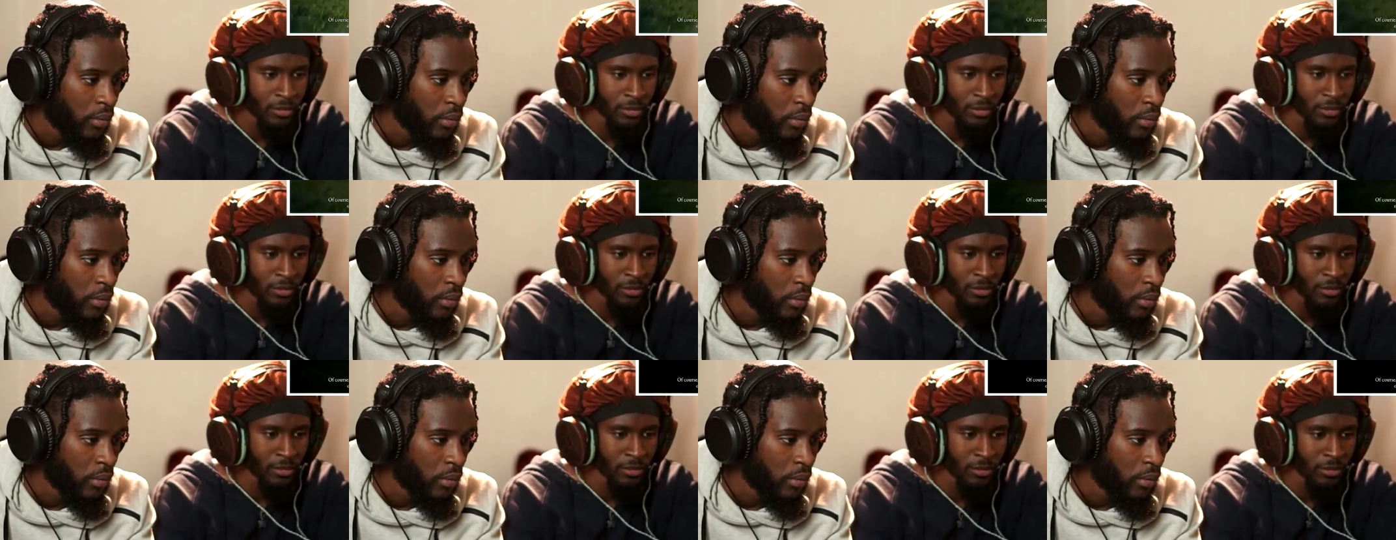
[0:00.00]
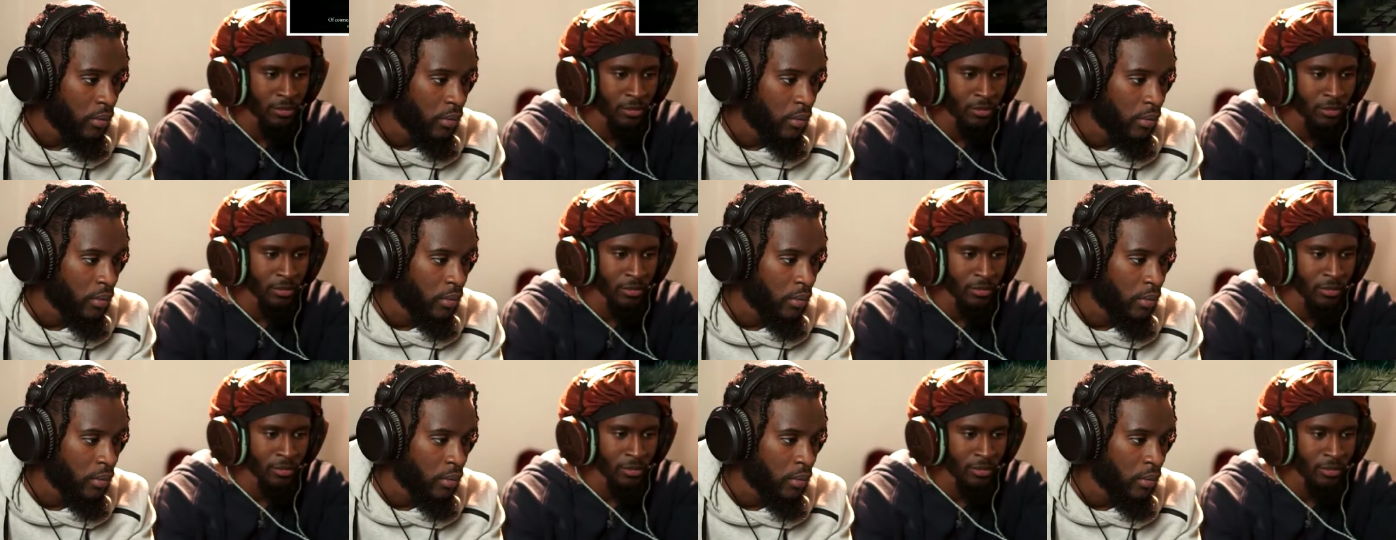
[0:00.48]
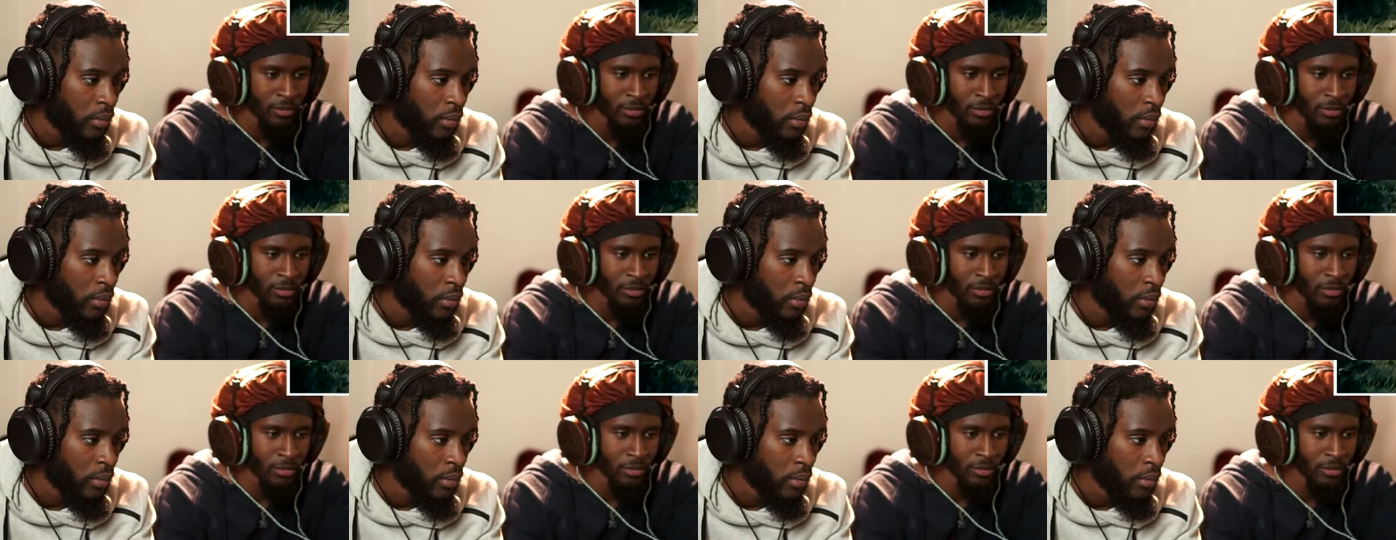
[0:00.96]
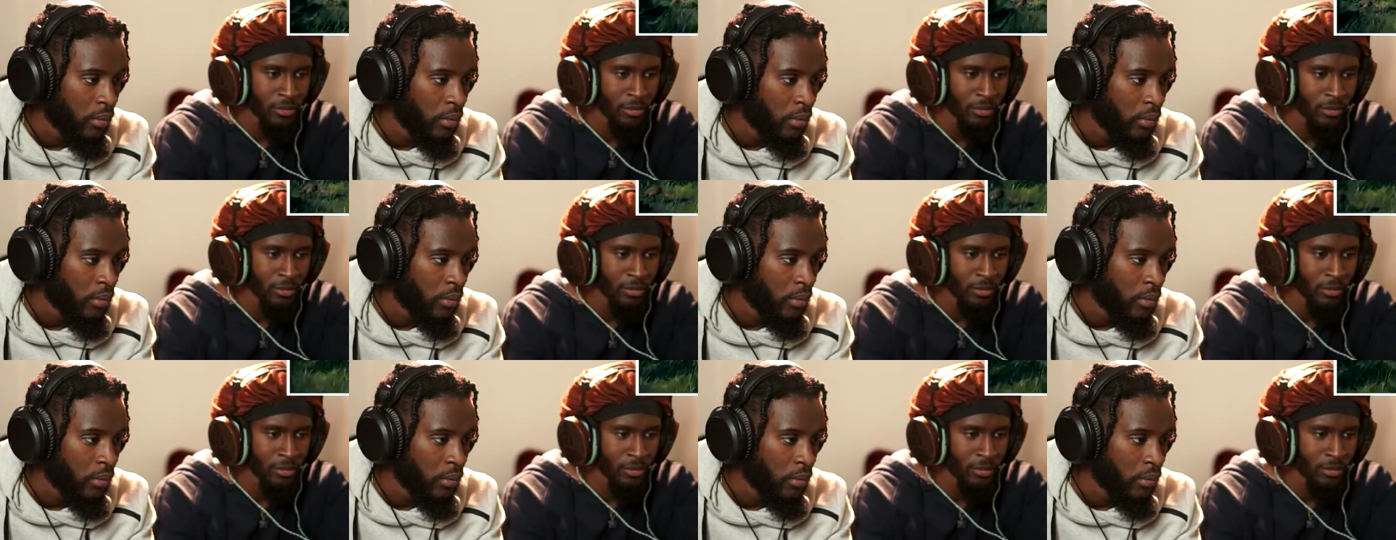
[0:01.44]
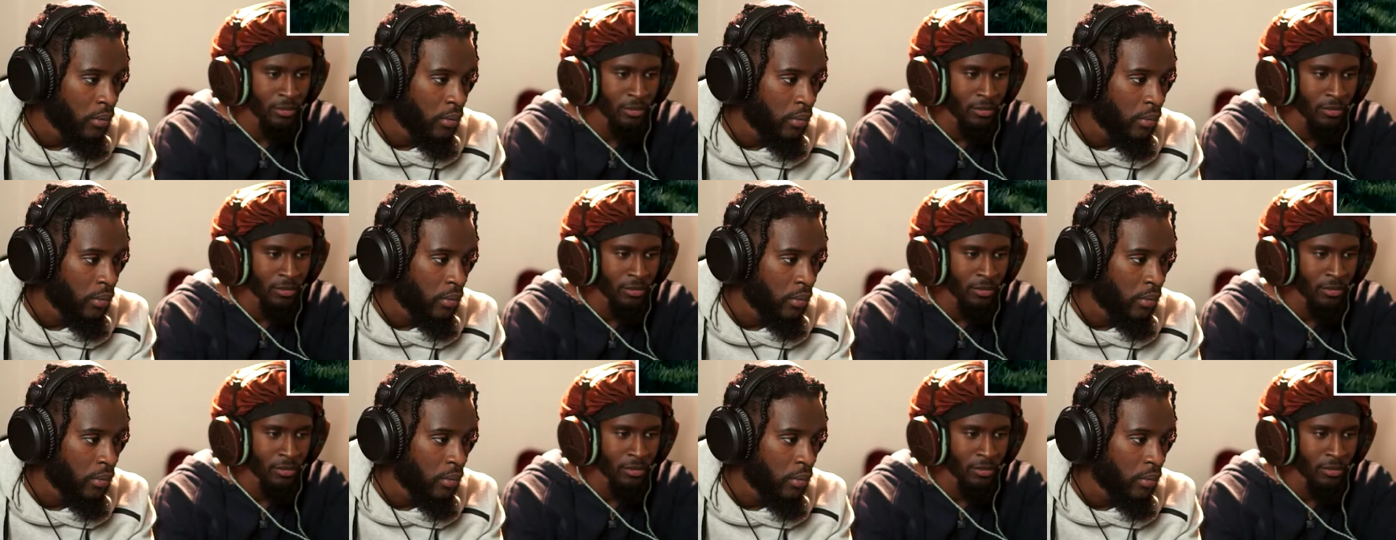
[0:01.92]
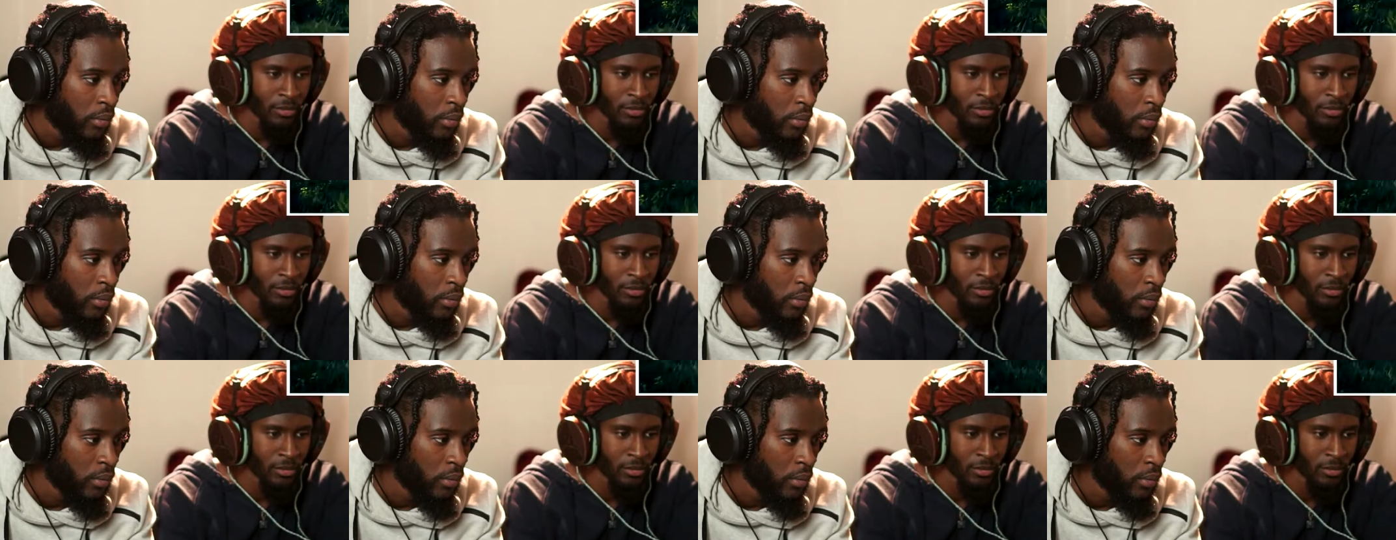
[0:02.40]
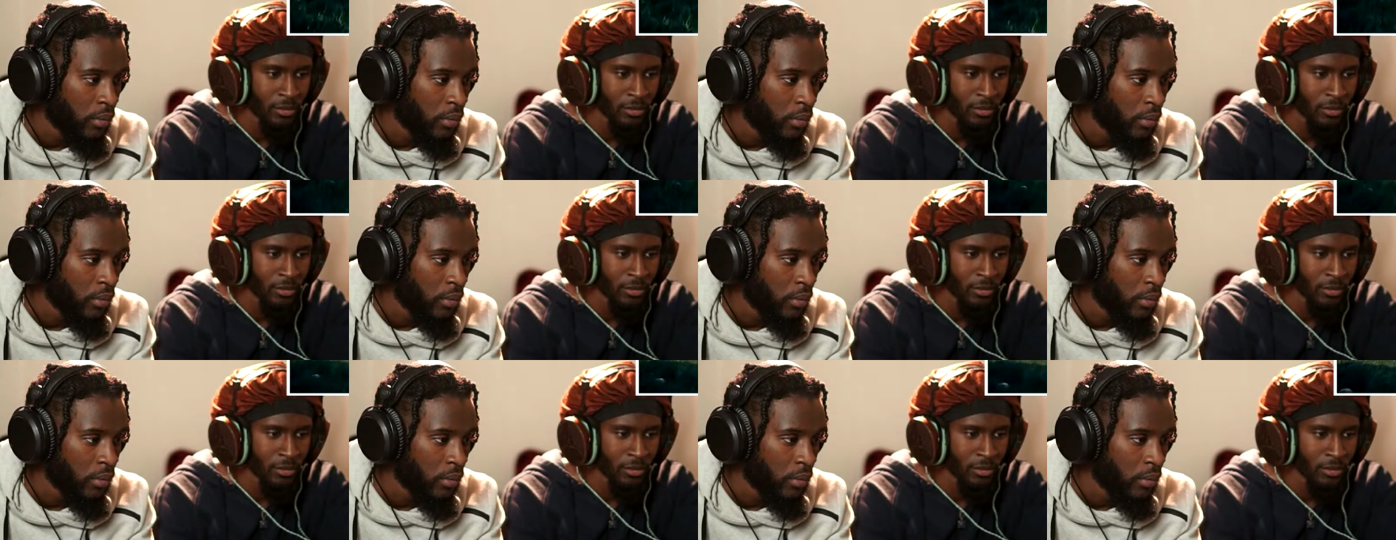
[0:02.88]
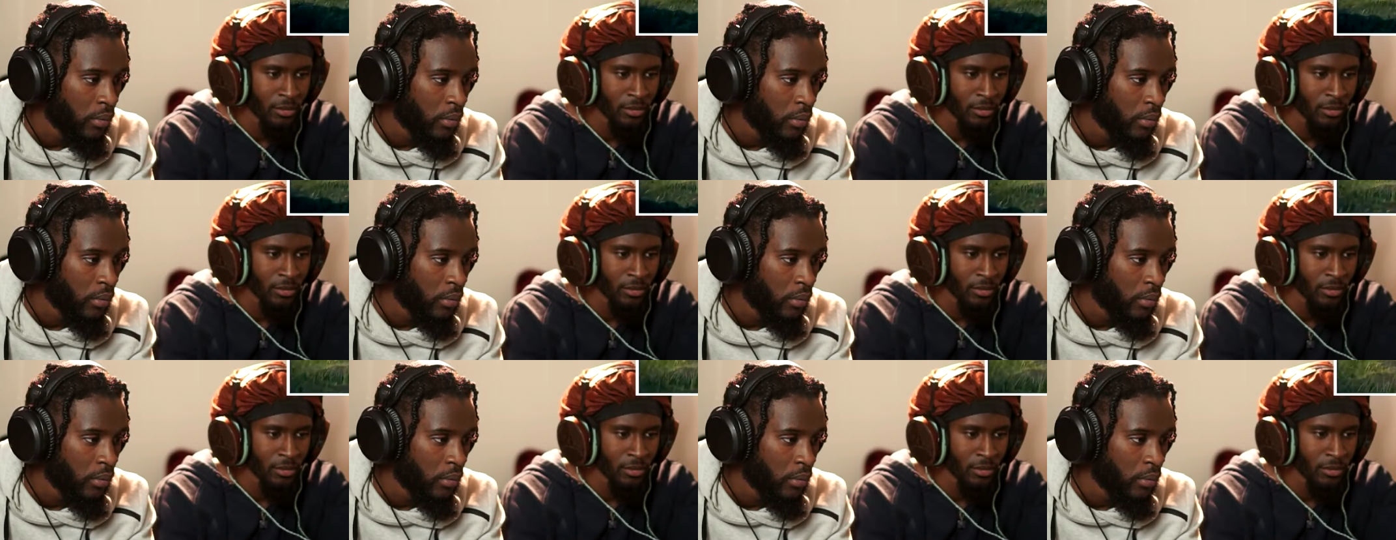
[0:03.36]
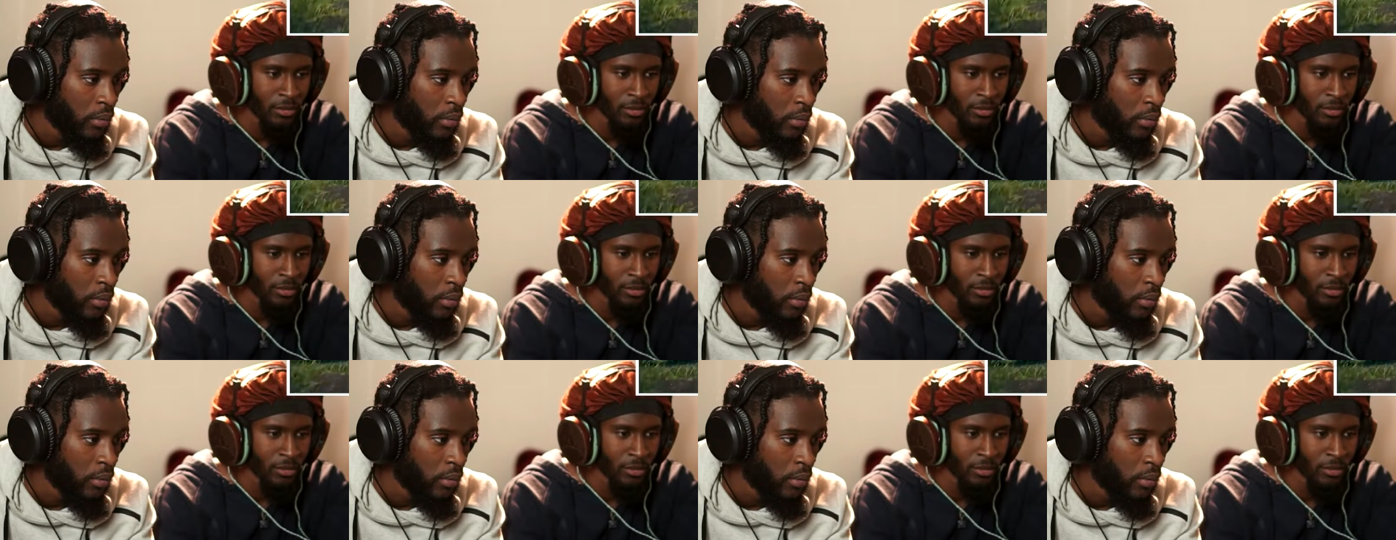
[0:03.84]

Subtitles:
No one is speaking in this clip.